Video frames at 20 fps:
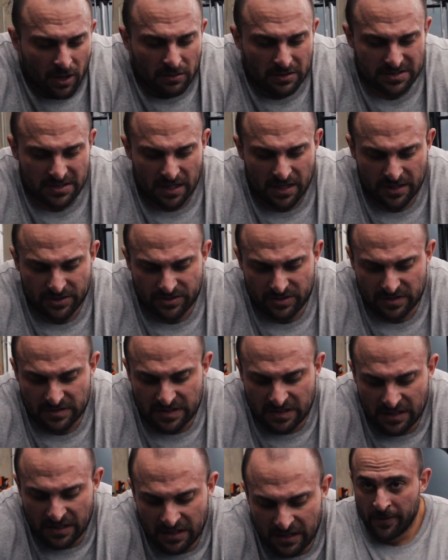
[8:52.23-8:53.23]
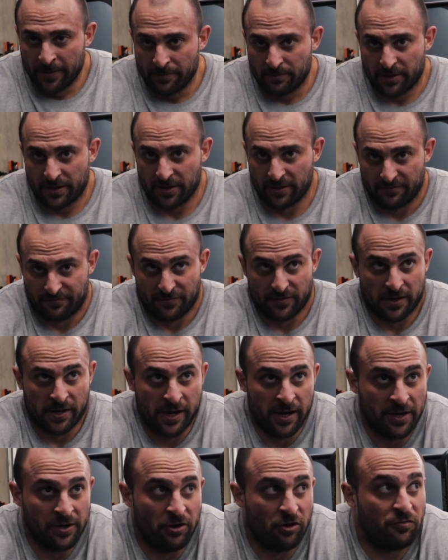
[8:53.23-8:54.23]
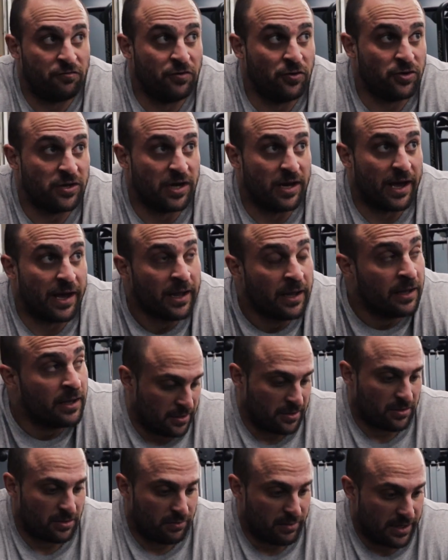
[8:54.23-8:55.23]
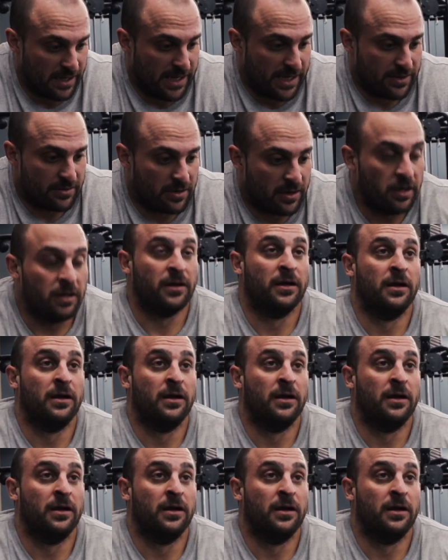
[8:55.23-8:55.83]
was 100s. Pretty good for no food today. A little bit of Adderall,